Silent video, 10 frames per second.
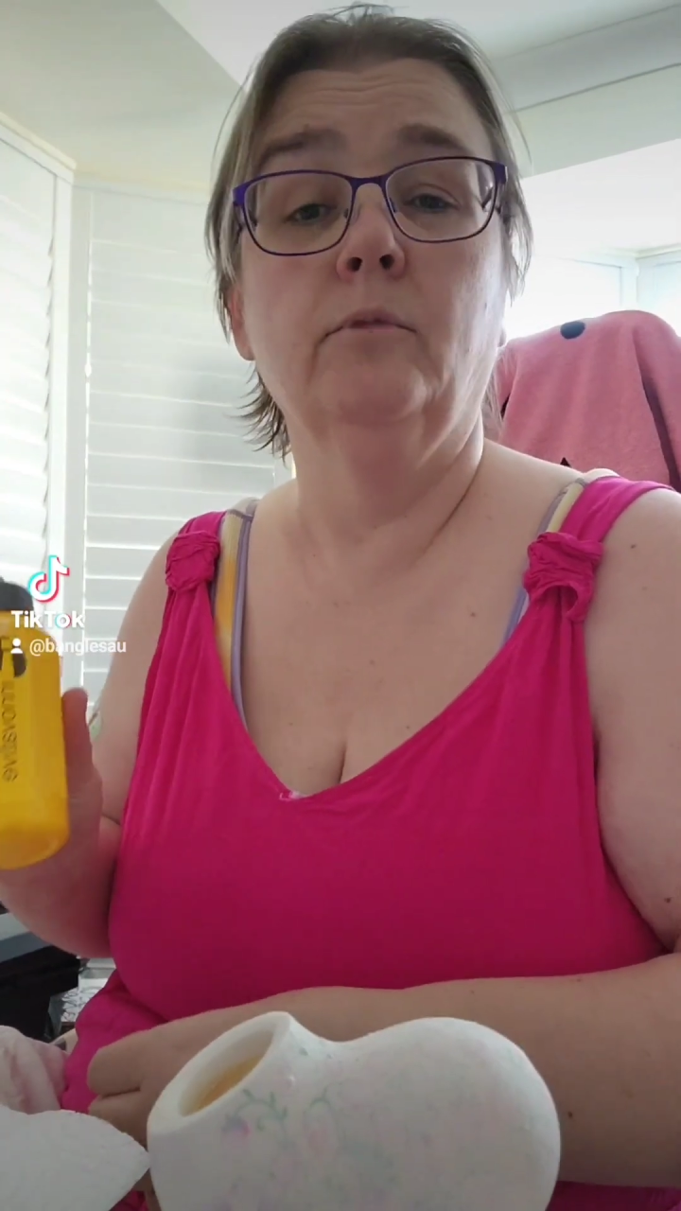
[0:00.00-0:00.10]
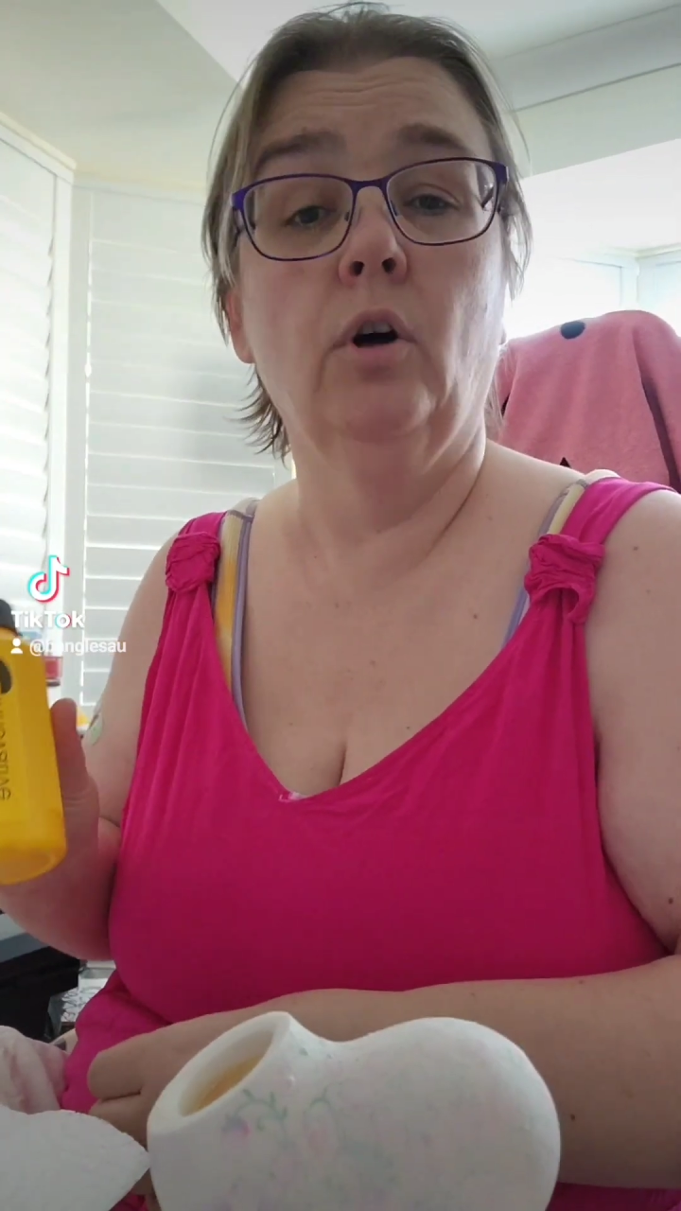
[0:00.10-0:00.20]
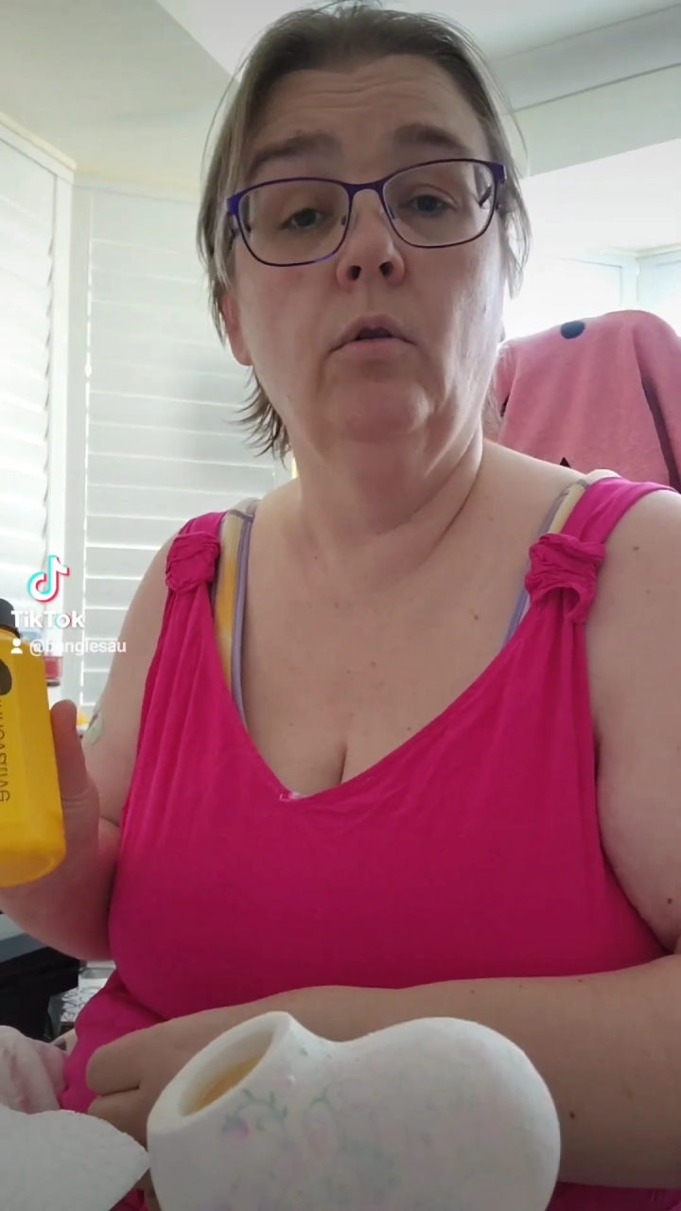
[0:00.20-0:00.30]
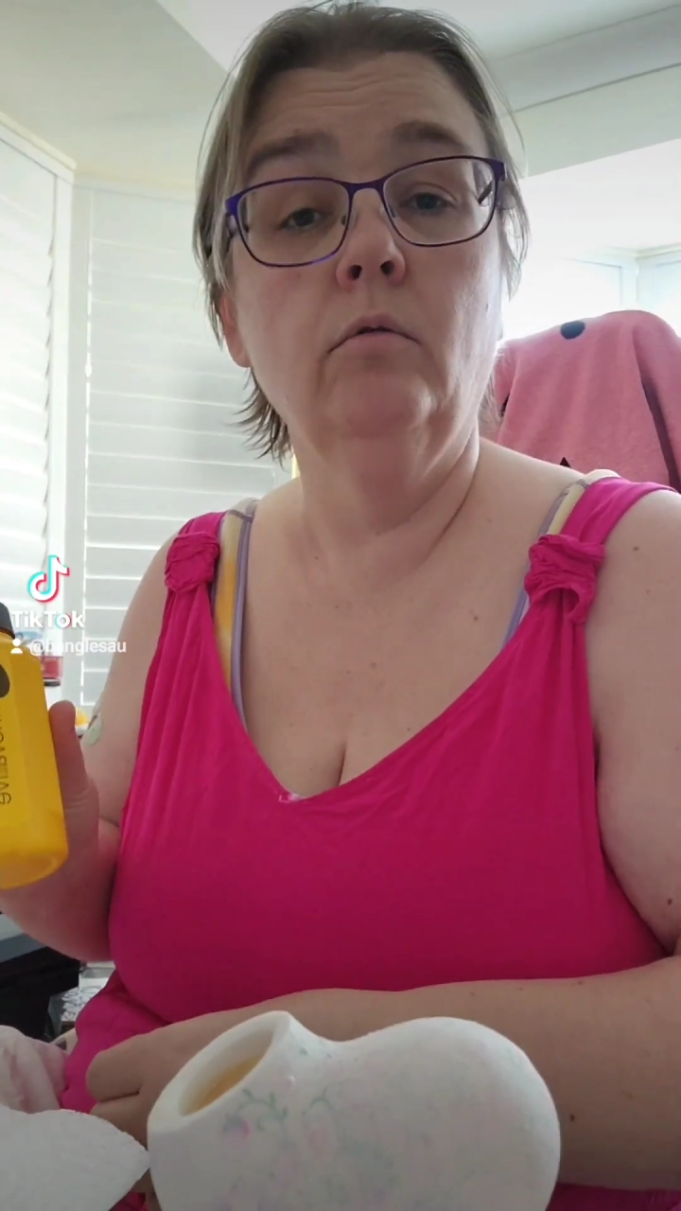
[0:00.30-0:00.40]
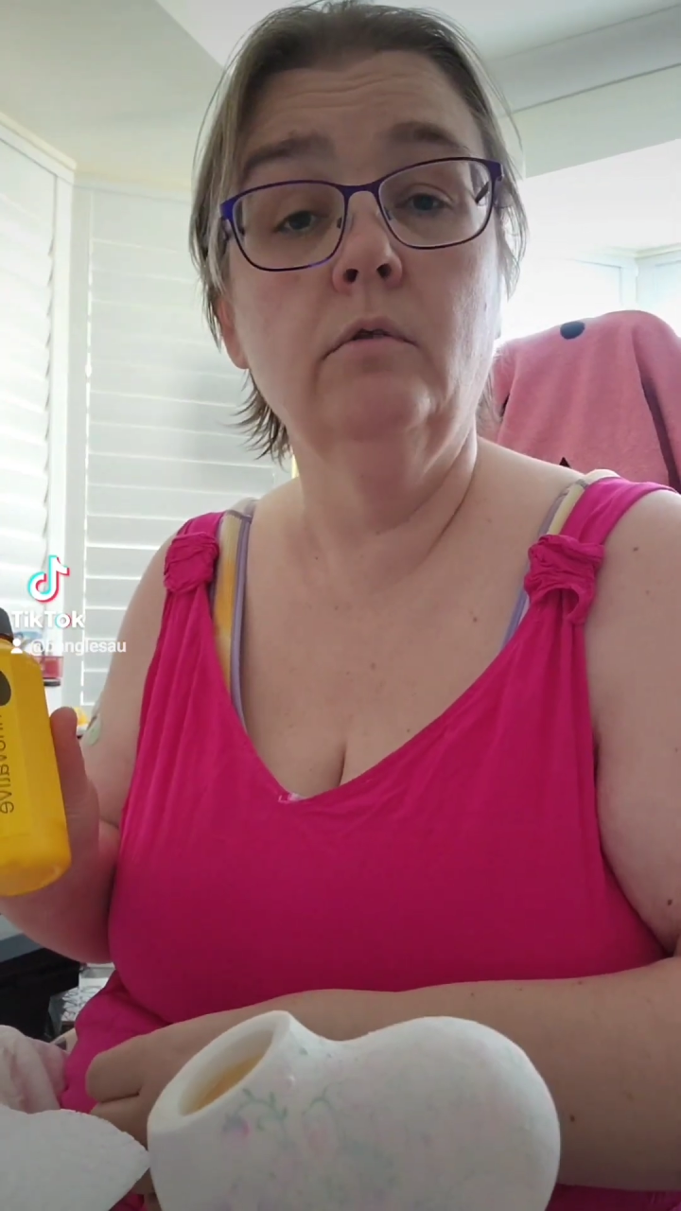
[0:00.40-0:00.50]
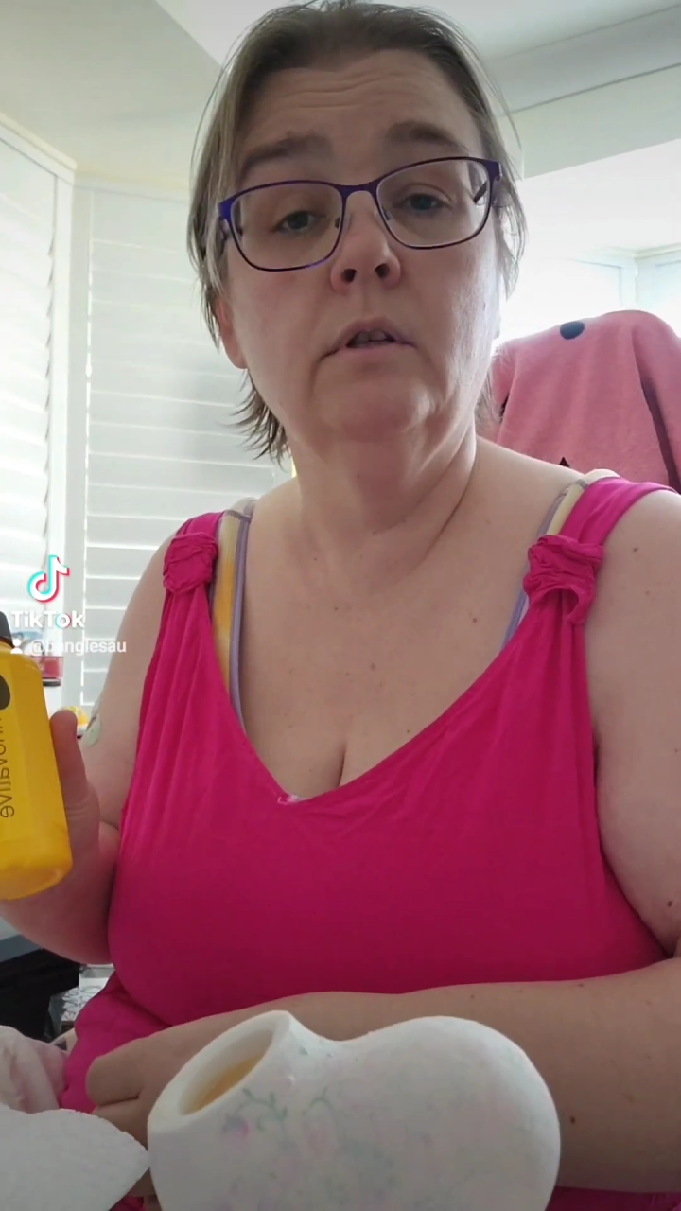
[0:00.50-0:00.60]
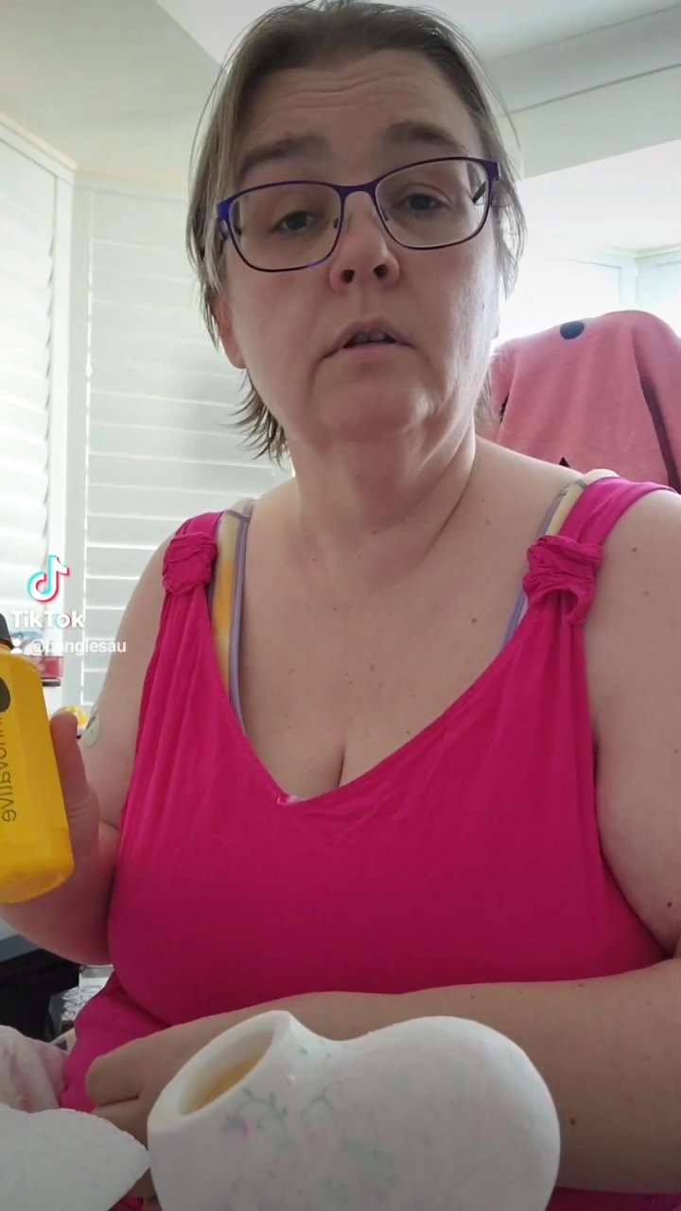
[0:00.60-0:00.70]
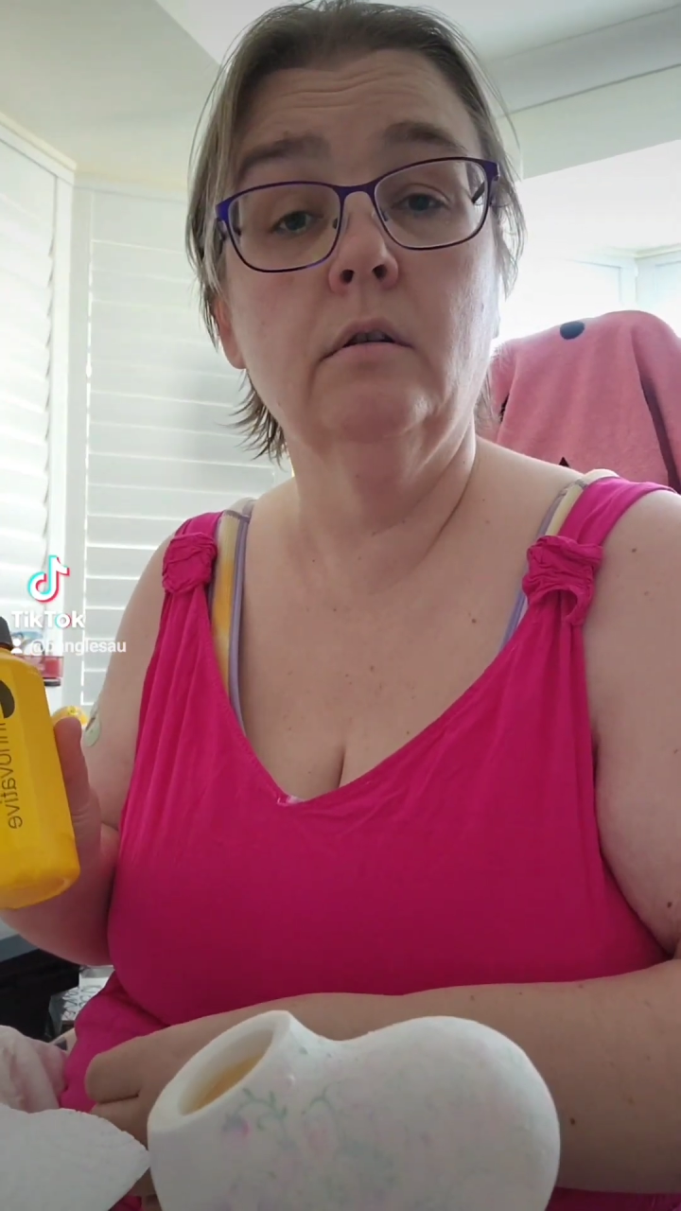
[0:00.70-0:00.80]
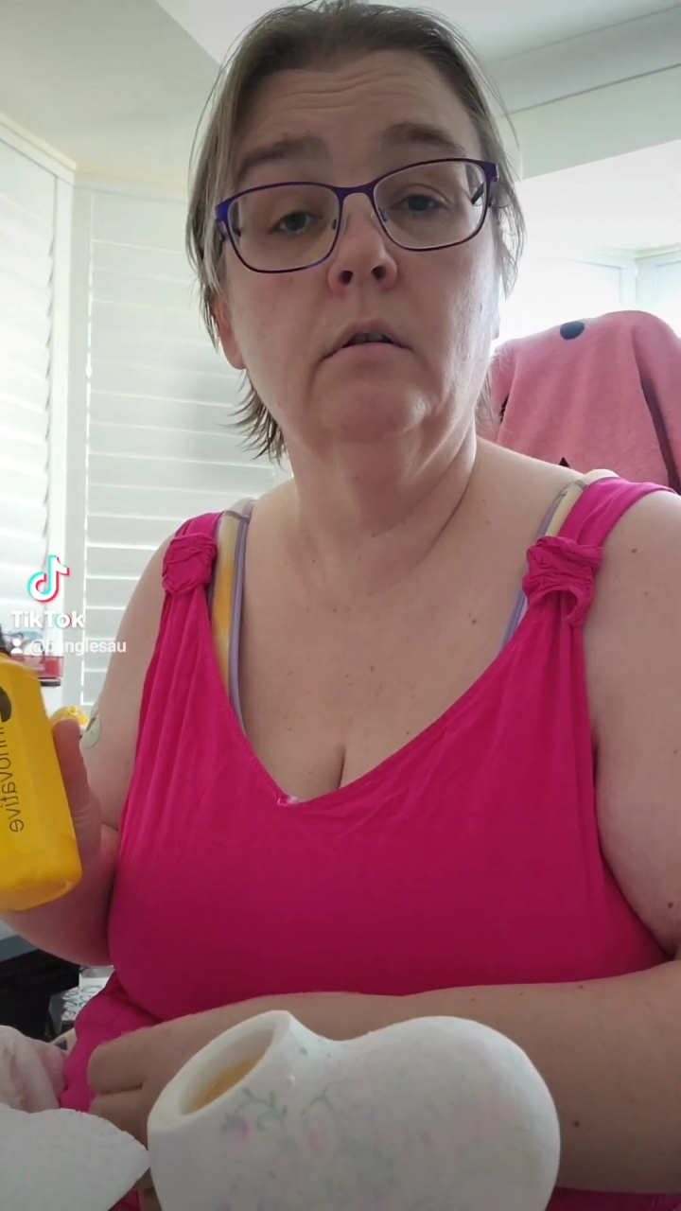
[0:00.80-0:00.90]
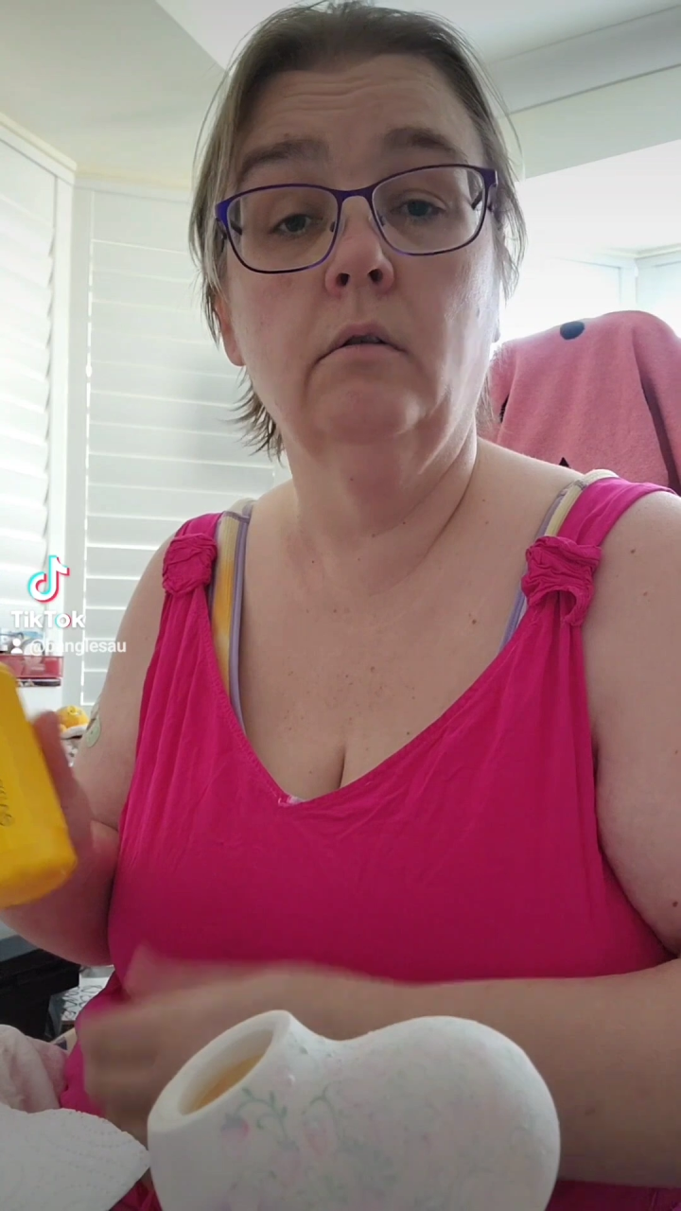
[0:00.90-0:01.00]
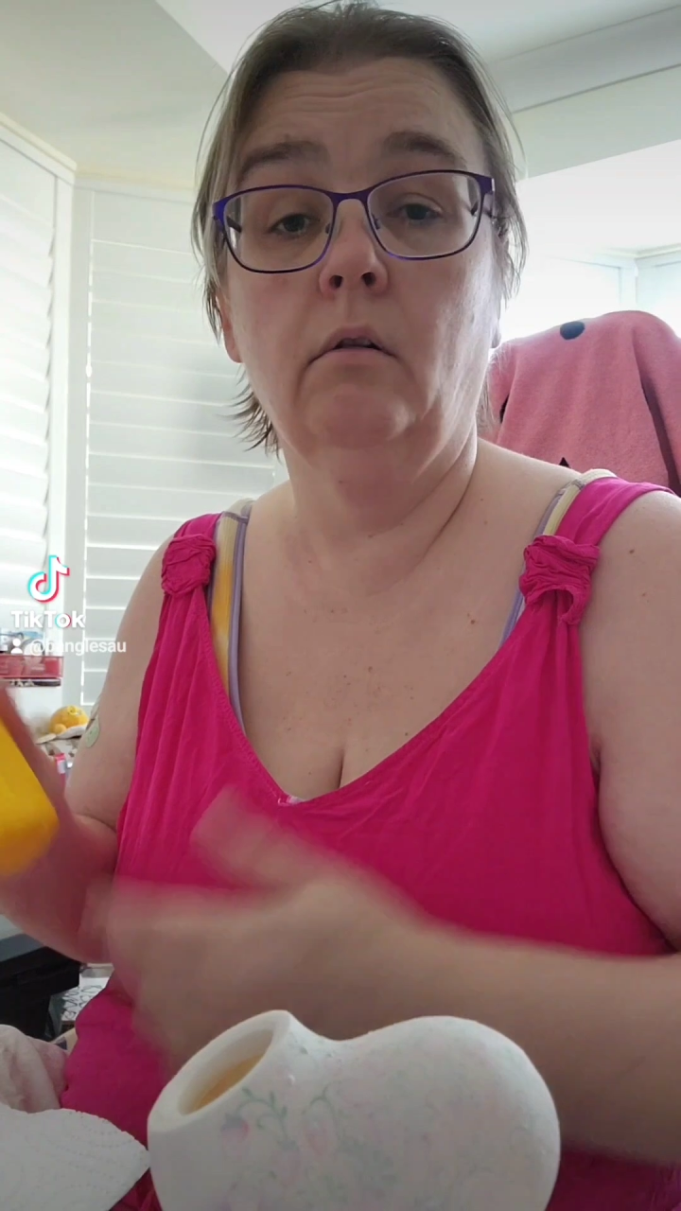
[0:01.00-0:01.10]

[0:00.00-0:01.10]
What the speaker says: dolls,